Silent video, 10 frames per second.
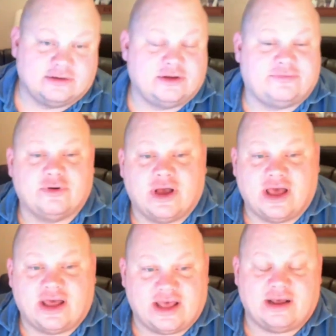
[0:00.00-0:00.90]
if you
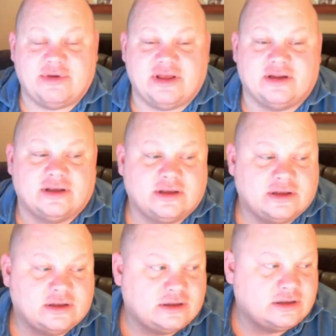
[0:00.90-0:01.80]
and I mean,
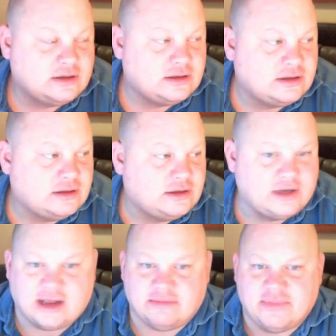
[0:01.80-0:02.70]

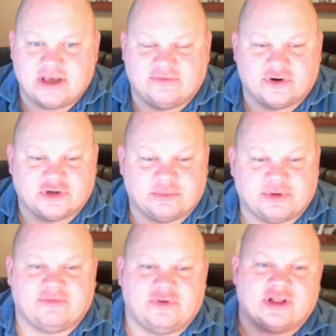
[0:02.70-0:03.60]
not making furniture,
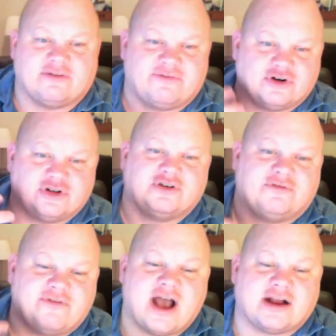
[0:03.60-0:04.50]
but if you were like a furniture
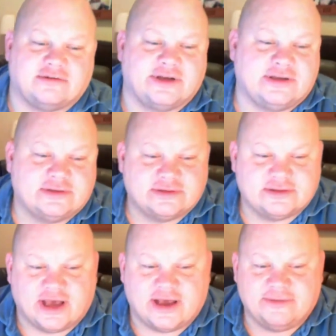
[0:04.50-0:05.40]
factory,
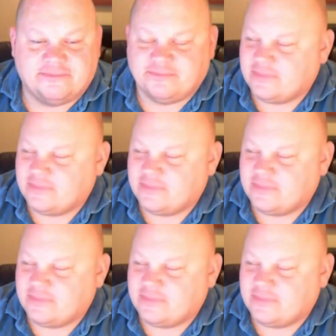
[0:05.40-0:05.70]
okay,